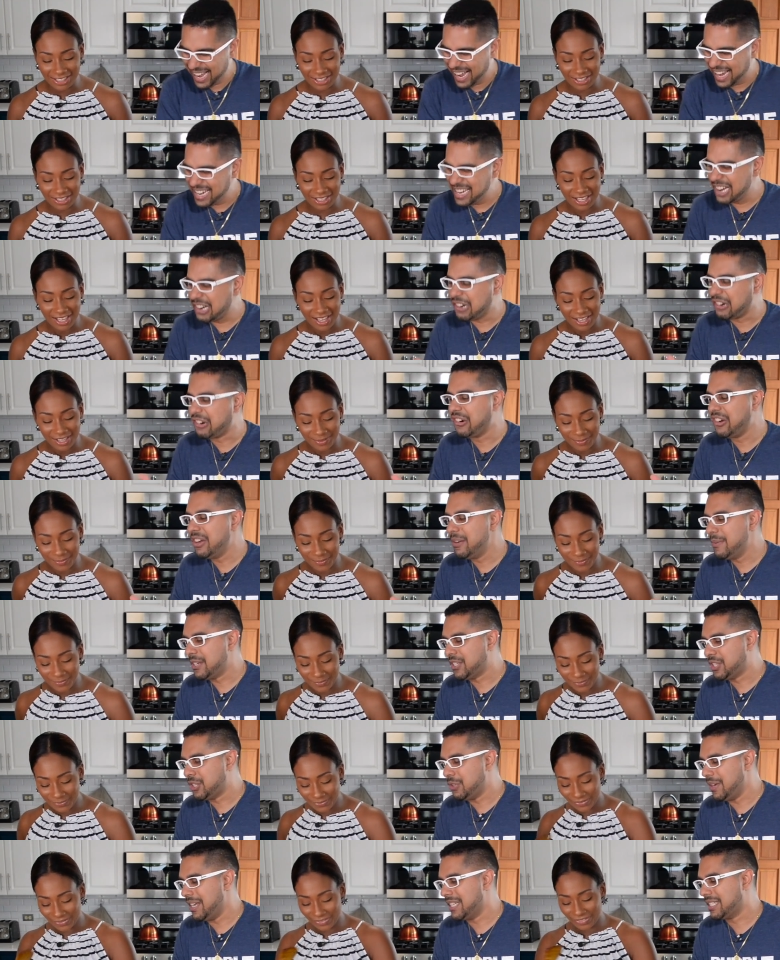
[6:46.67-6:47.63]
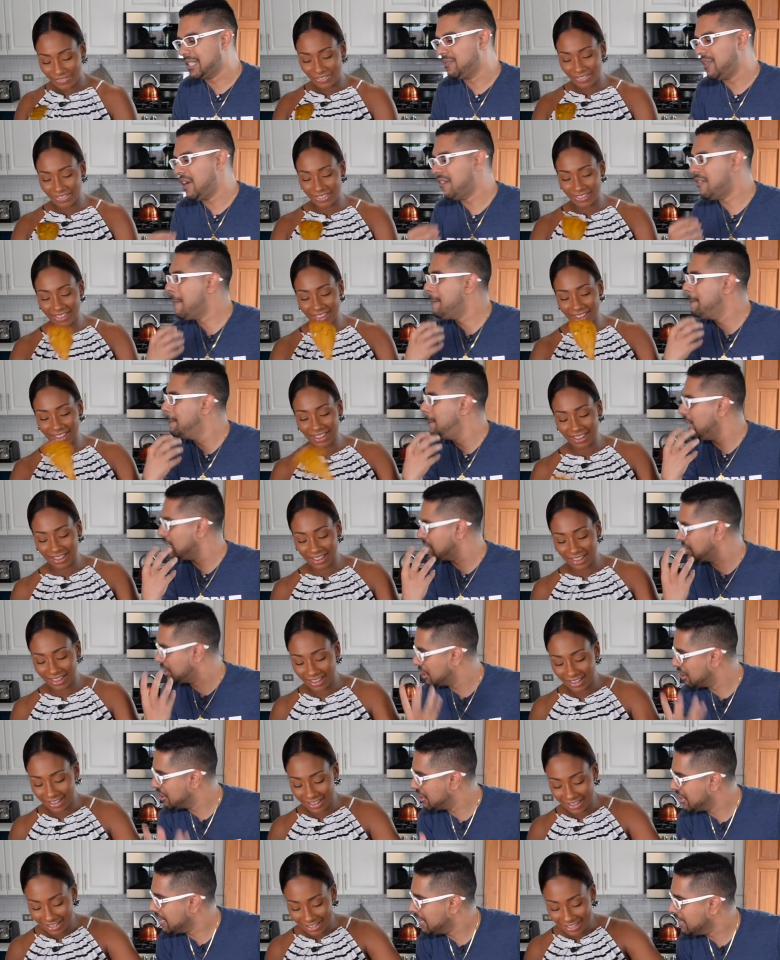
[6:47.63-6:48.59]
Speaker 1: I, I agree with you. It's very
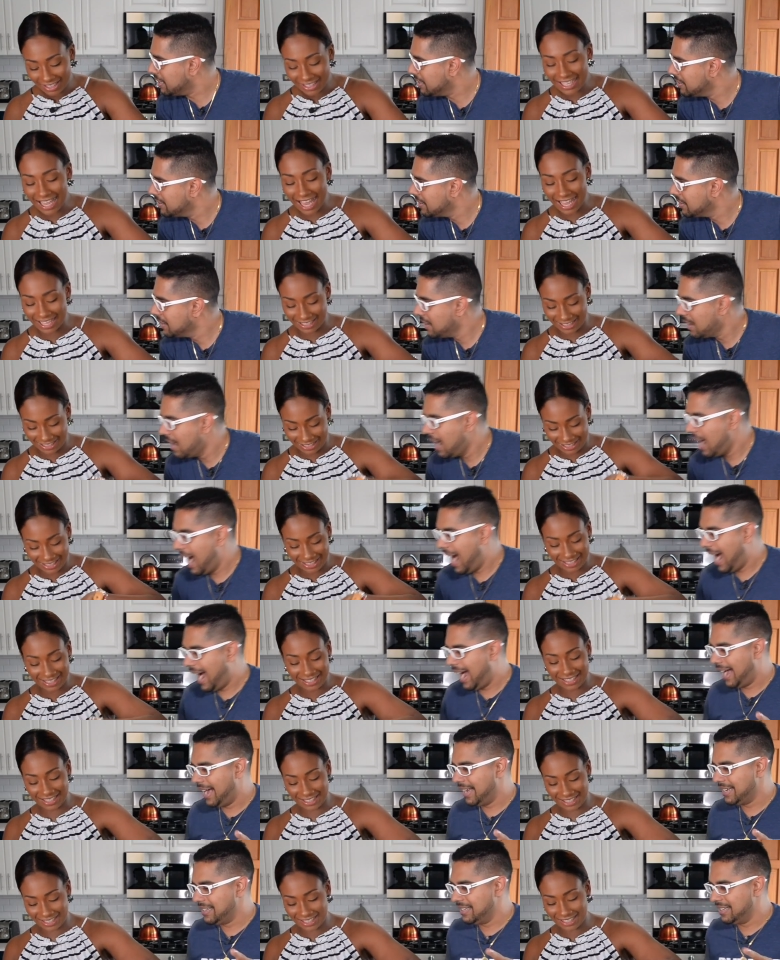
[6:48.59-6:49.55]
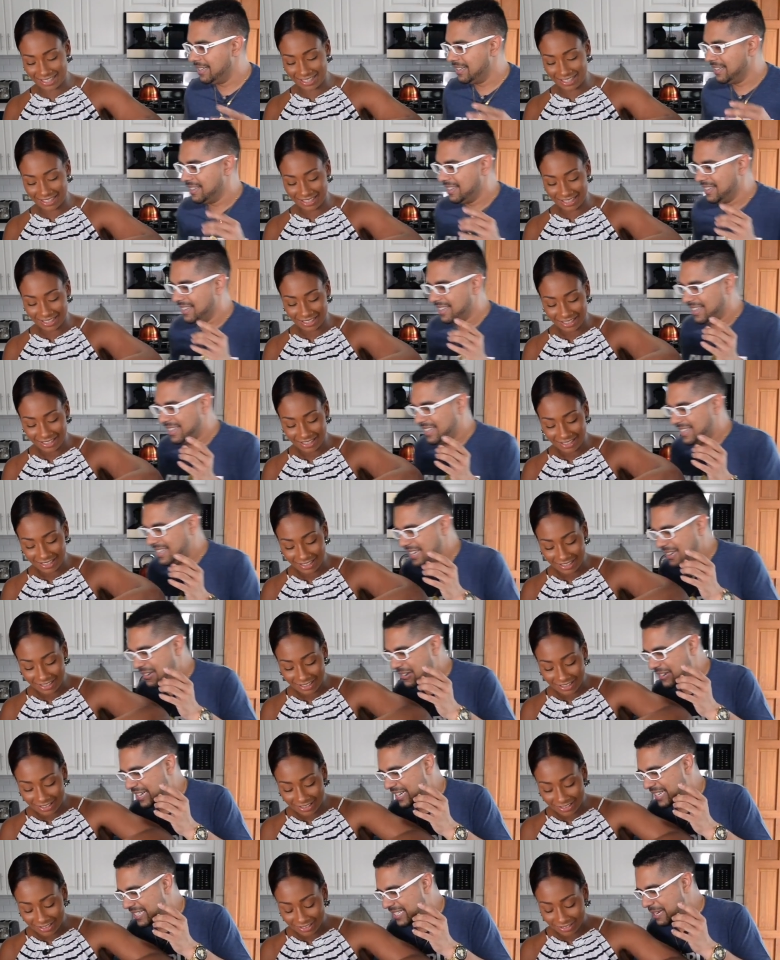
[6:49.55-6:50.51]
buttery. Yes. And, uh, you
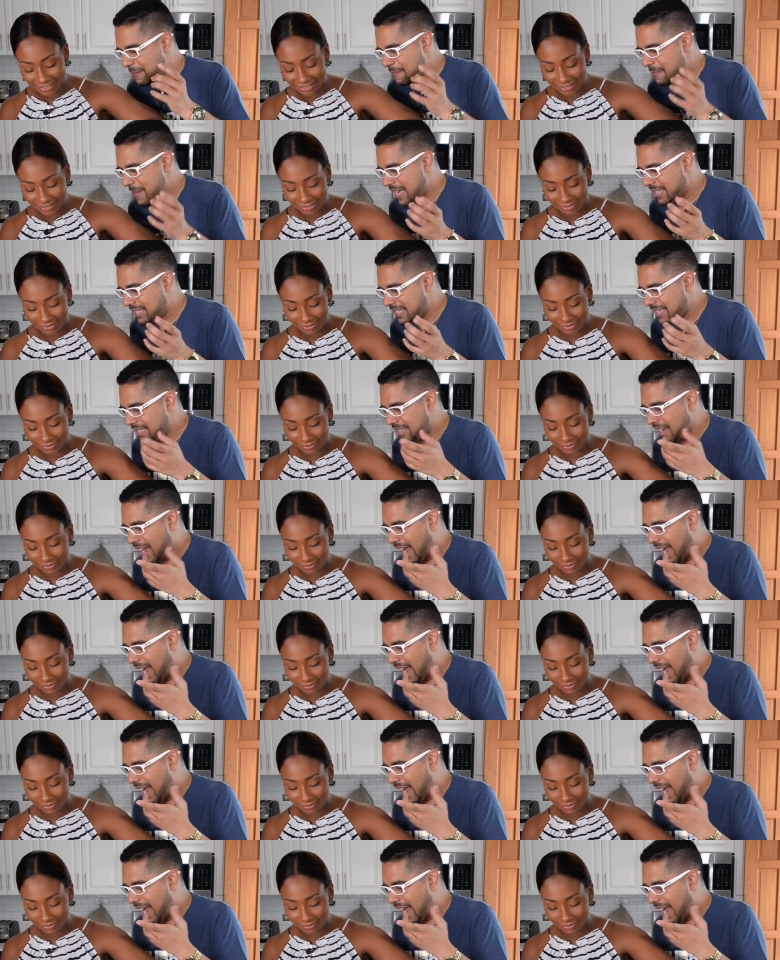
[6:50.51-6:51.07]
know, it's amazing.